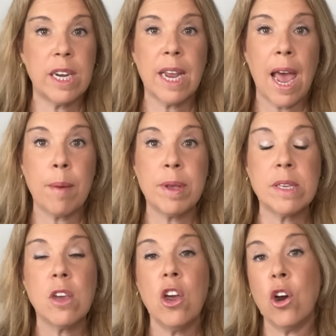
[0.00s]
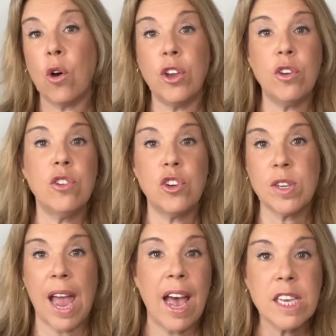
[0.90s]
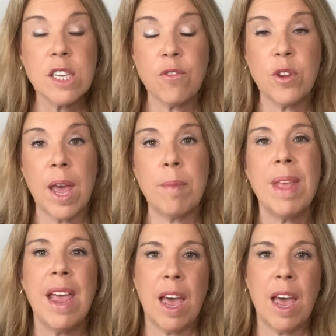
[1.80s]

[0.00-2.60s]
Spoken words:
in cabins, or you can just ask for them.